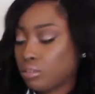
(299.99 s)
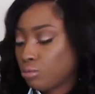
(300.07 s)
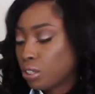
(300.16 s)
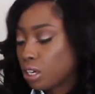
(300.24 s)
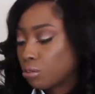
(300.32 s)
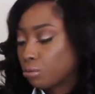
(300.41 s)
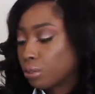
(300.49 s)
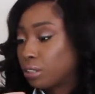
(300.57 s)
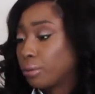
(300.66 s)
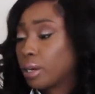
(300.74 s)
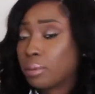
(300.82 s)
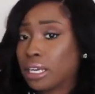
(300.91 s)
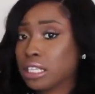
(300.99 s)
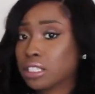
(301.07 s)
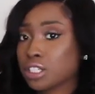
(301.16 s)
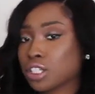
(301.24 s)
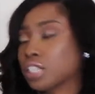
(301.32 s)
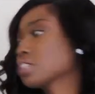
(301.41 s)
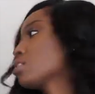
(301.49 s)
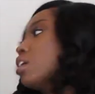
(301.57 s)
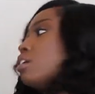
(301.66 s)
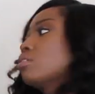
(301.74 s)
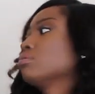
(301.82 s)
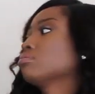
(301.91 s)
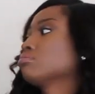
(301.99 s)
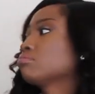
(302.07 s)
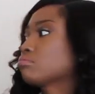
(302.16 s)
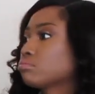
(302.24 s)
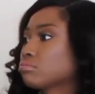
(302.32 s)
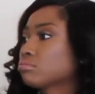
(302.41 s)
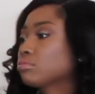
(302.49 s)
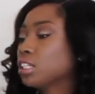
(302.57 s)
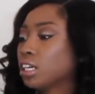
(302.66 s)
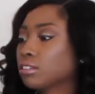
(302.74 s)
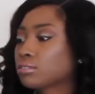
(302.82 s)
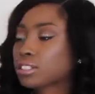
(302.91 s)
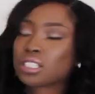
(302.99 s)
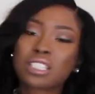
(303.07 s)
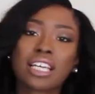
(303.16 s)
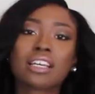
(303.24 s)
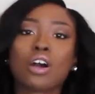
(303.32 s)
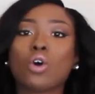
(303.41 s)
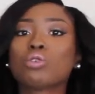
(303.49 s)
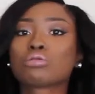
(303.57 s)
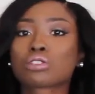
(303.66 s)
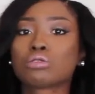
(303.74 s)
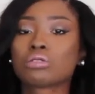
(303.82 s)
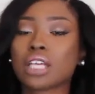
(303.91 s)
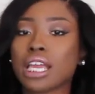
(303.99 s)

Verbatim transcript: we don't really wear pants to church, so. You know, it's just like old school